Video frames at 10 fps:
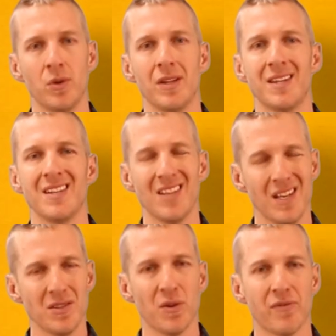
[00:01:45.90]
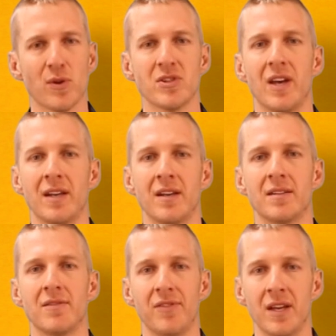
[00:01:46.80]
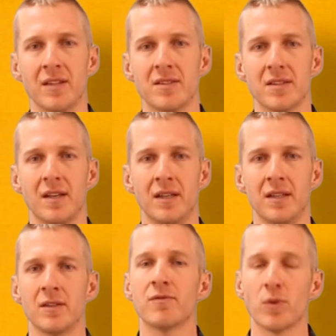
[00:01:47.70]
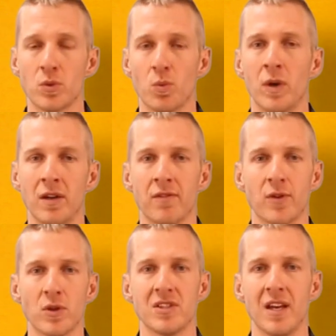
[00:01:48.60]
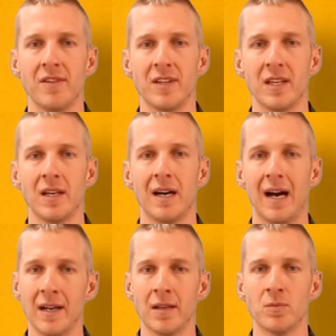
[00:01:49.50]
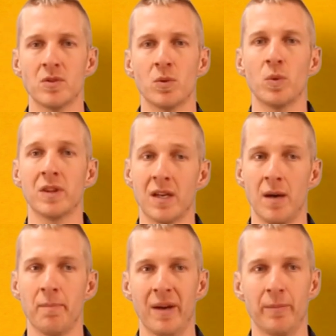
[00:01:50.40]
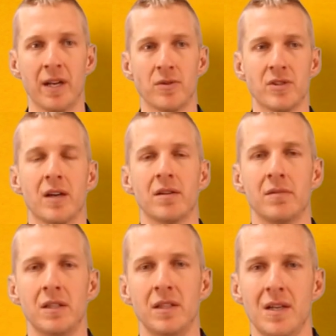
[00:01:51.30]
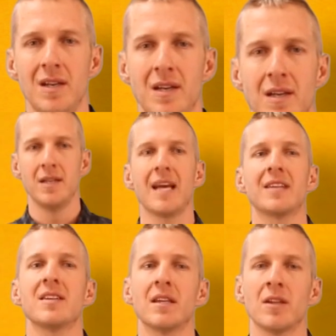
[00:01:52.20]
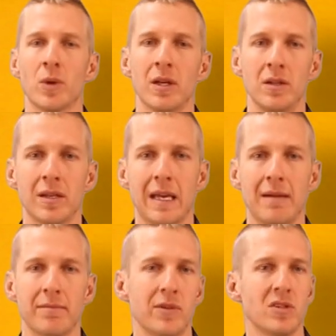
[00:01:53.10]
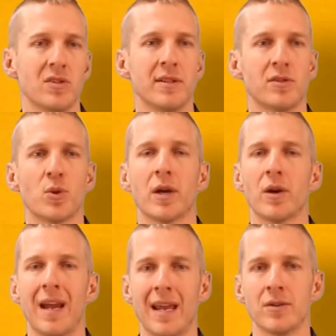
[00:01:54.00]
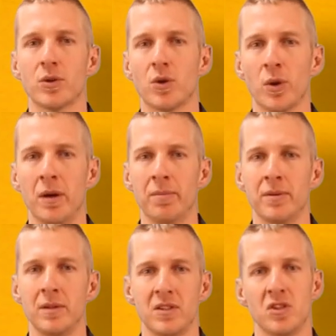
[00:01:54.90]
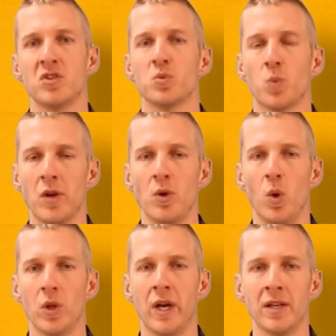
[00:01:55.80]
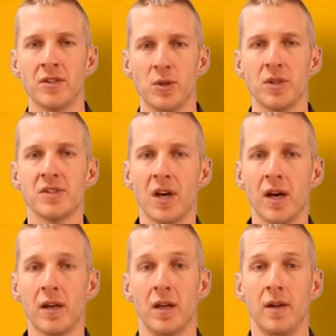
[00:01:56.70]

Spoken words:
that this is your first line of defense for one of your first safety items with the compound miter saw. Next thing that we're going to look at is the trigger handle grip. This is where you hold on to the saw.